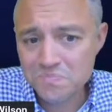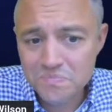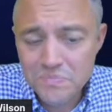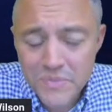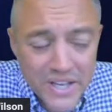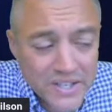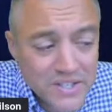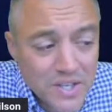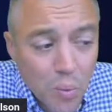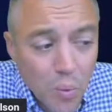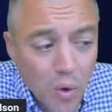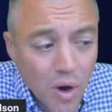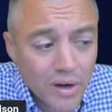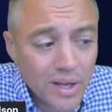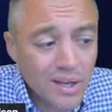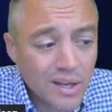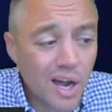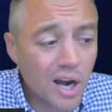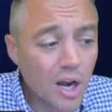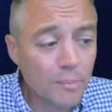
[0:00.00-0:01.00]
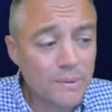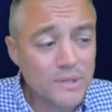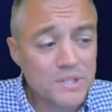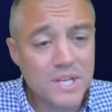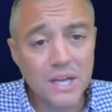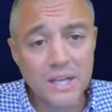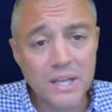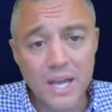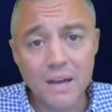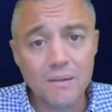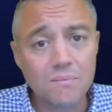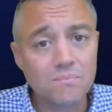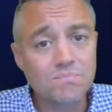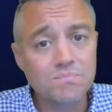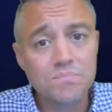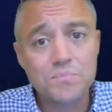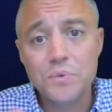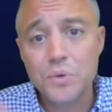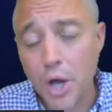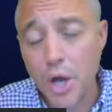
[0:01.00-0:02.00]
is it working 100% yet?
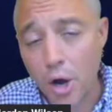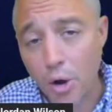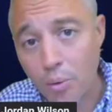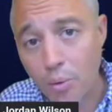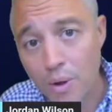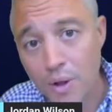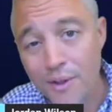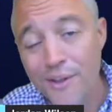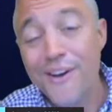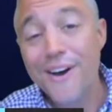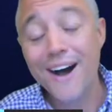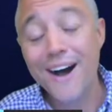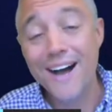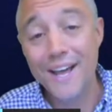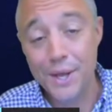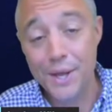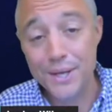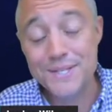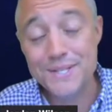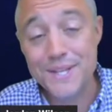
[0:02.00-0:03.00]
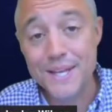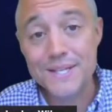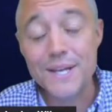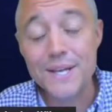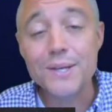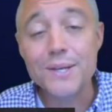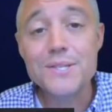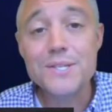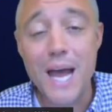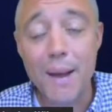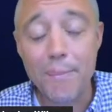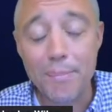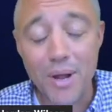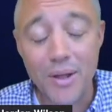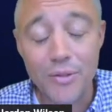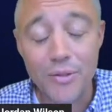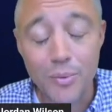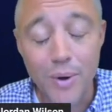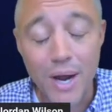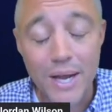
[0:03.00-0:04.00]
No. Is this a step
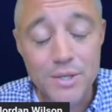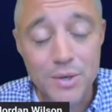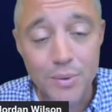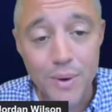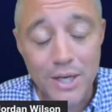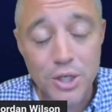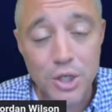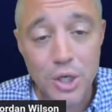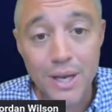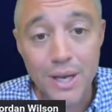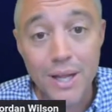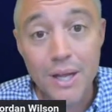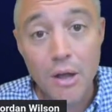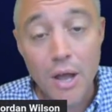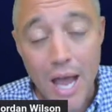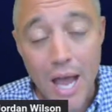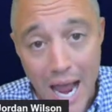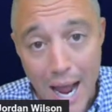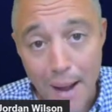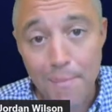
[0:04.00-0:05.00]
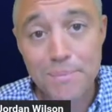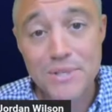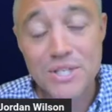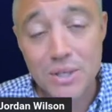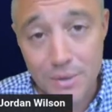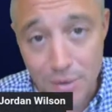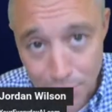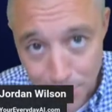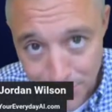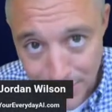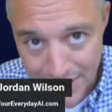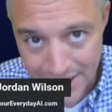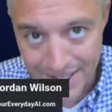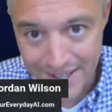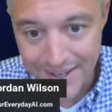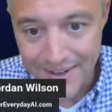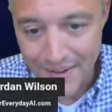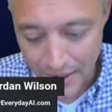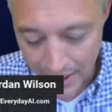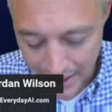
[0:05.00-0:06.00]
in the right direction? Absolutely.
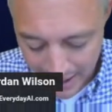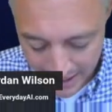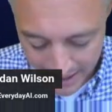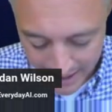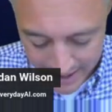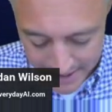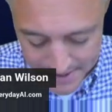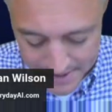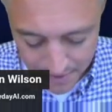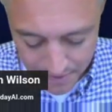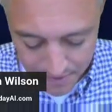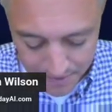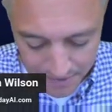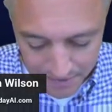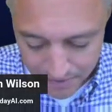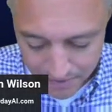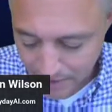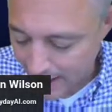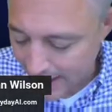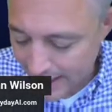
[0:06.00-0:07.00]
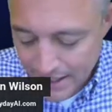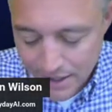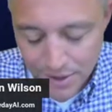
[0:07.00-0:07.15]
So like